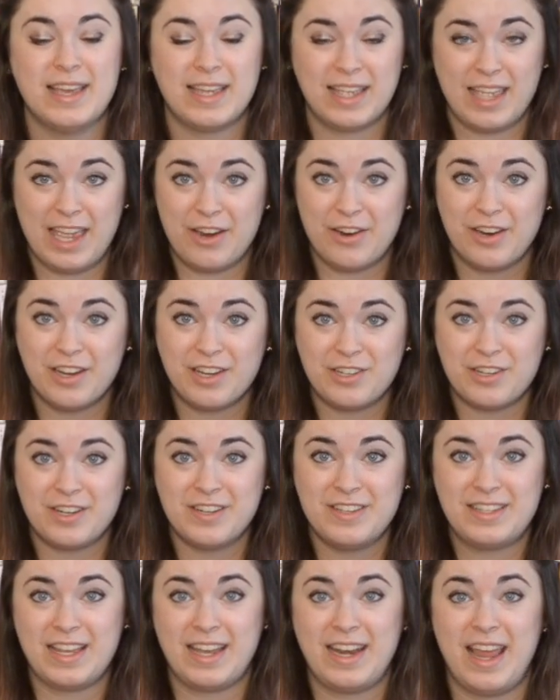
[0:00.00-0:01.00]

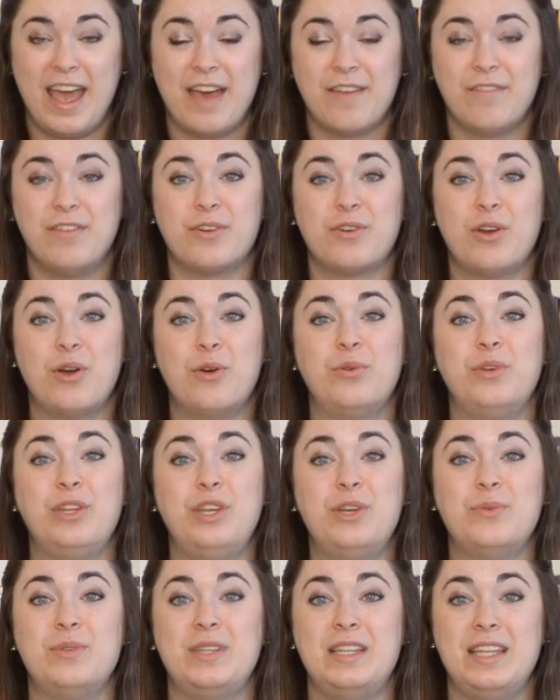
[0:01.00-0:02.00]
characters that have their own
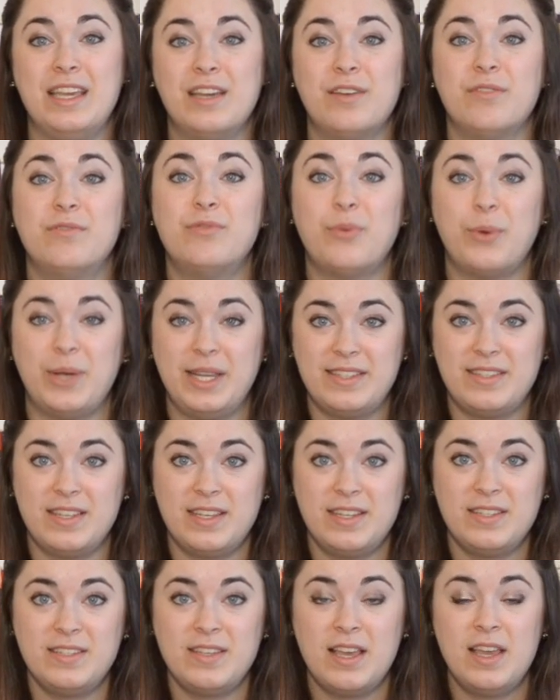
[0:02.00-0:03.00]
unique
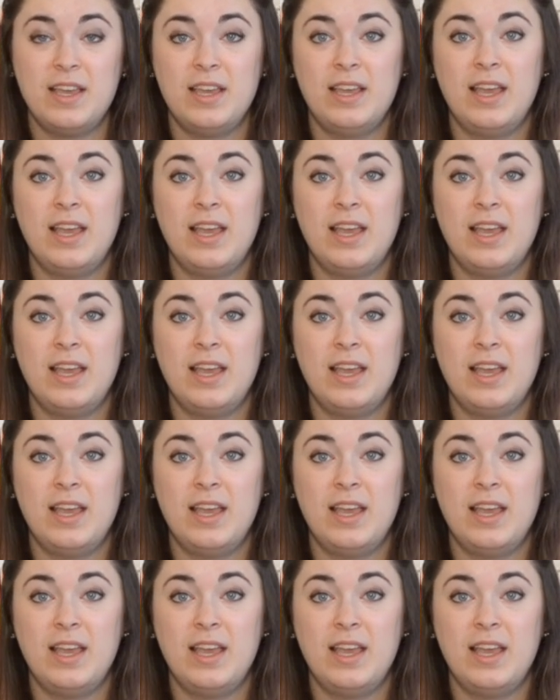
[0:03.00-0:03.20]
voices